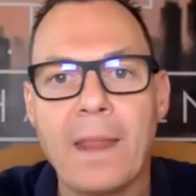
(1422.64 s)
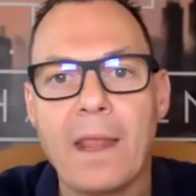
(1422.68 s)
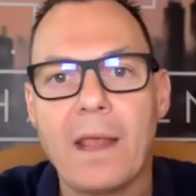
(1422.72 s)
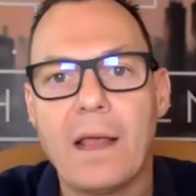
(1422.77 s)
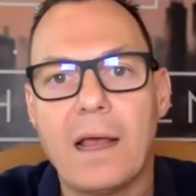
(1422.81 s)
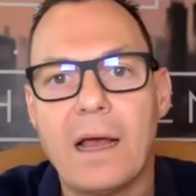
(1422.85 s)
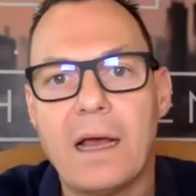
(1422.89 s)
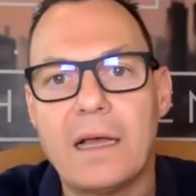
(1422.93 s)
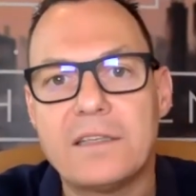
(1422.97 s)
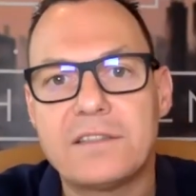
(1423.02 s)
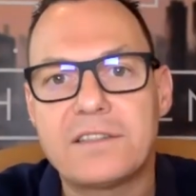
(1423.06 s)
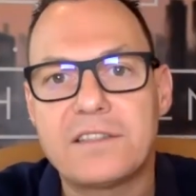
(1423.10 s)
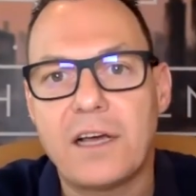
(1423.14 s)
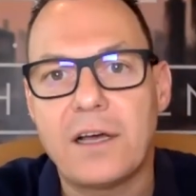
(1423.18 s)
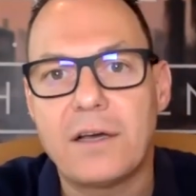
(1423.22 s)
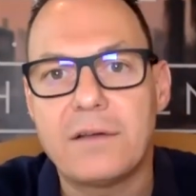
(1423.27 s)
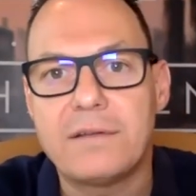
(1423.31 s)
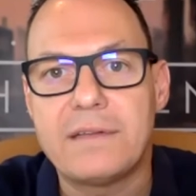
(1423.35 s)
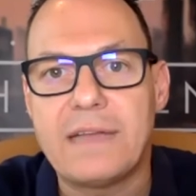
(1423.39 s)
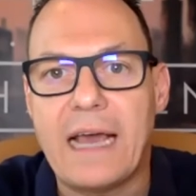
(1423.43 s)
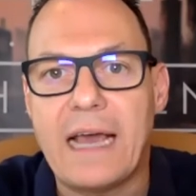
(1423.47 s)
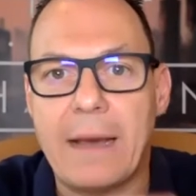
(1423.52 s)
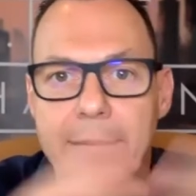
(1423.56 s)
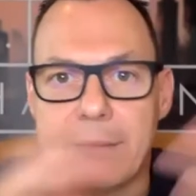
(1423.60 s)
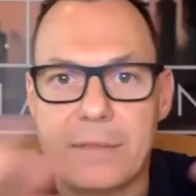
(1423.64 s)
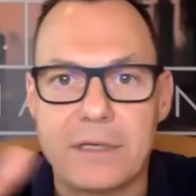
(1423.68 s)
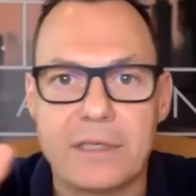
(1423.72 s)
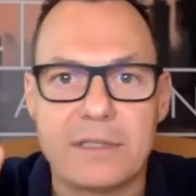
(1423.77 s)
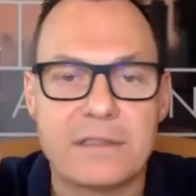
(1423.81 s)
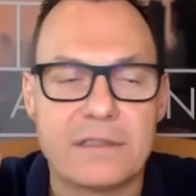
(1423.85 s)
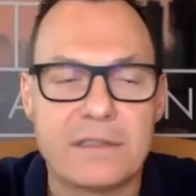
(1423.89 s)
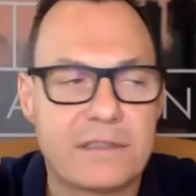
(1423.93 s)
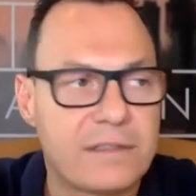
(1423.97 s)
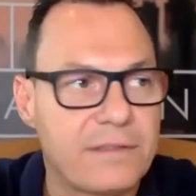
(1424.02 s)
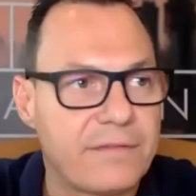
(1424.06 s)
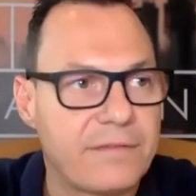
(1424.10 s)
And so the
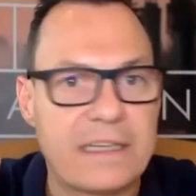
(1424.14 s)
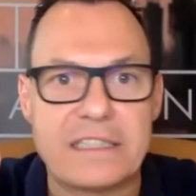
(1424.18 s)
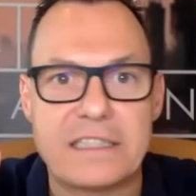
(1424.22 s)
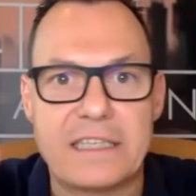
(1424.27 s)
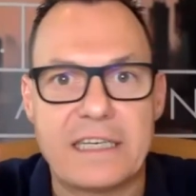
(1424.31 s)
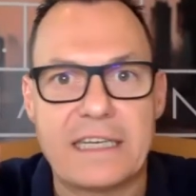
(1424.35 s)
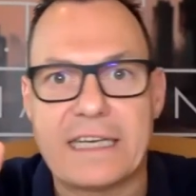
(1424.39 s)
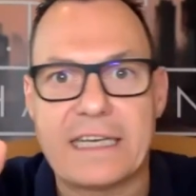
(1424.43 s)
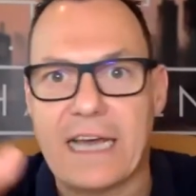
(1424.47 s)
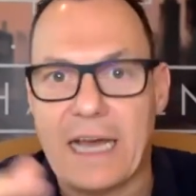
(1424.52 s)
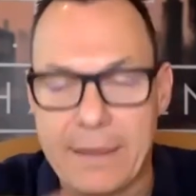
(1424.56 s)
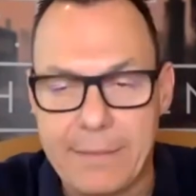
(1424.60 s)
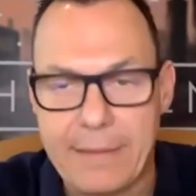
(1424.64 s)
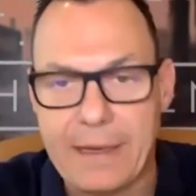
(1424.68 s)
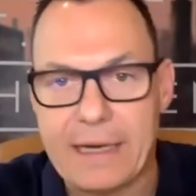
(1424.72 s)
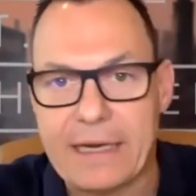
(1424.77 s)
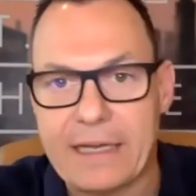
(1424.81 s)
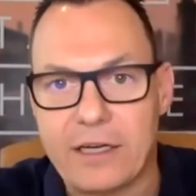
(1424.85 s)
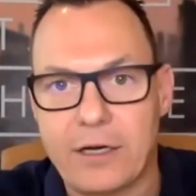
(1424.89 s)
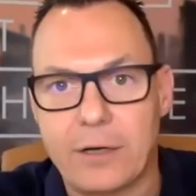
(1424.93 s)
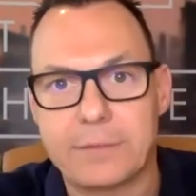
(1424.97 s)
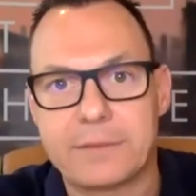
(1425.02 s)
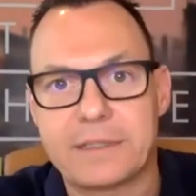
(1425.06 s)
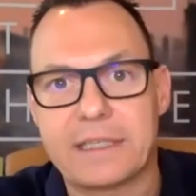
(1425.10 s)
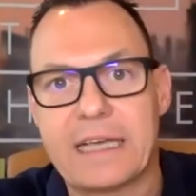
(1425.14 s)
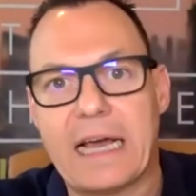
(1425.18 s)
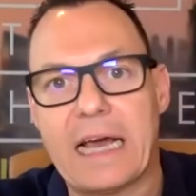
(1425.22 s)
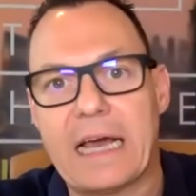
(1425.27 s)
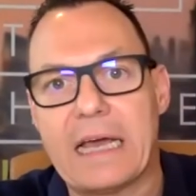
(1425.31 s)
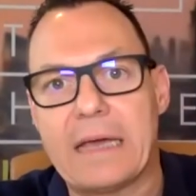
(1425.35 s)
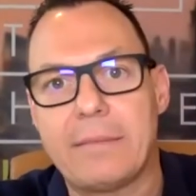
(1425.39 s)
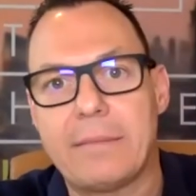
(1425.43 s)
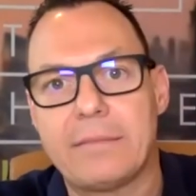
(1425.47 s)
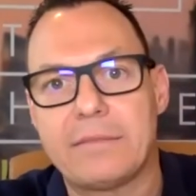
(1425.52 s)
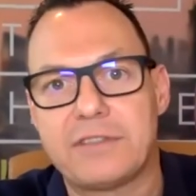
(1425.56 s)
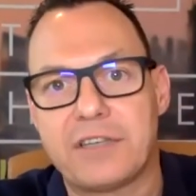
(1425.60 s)
ambulance eventually came, helicopter
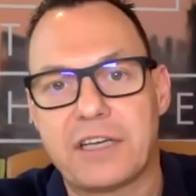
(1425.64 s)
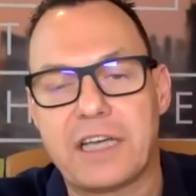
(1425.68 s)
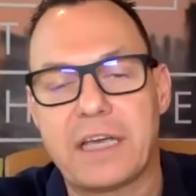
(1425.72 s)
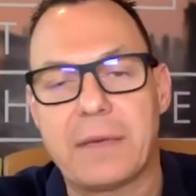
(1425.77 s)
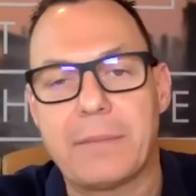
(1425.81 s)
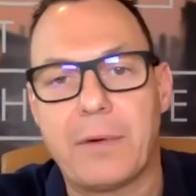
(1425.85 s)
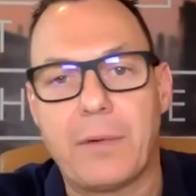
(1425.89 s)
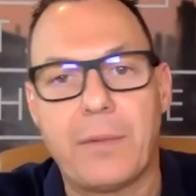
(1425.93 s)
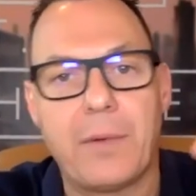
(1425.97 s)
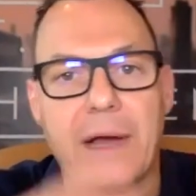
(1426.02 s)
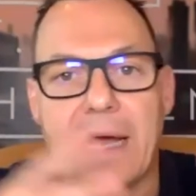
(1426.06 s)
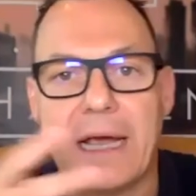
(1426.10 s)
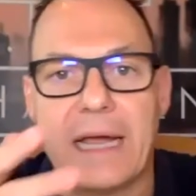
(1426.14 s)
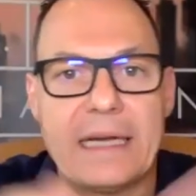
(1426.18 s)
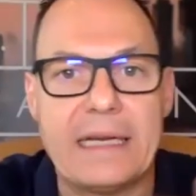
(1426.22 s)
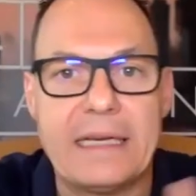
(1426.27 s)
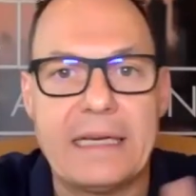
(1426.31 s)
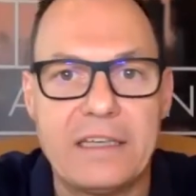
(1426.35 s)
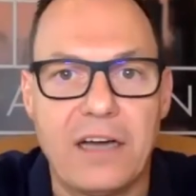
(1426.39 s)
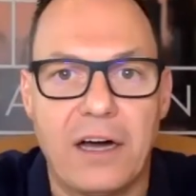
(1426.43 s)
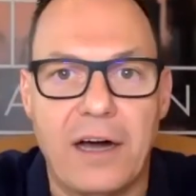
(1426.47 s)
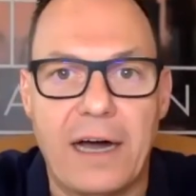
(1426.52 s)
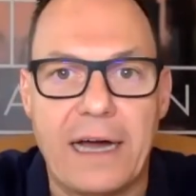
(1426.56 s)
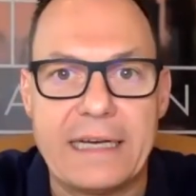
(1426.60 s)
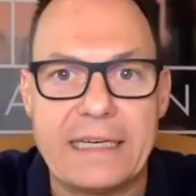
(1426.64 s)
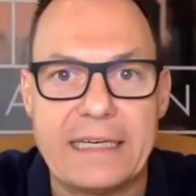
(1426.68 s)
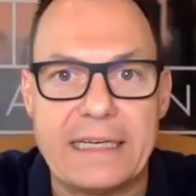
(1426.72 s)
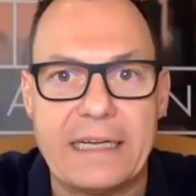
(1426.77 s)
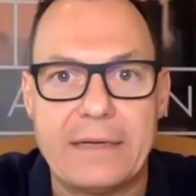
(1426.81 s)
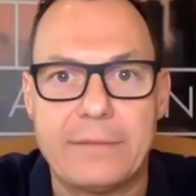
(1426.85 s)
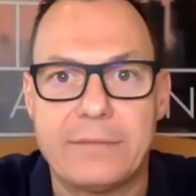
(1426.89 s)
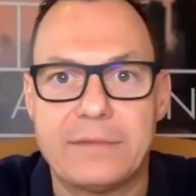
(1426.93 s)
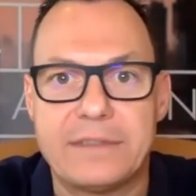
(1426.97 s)
came, took him away, and he died. And it was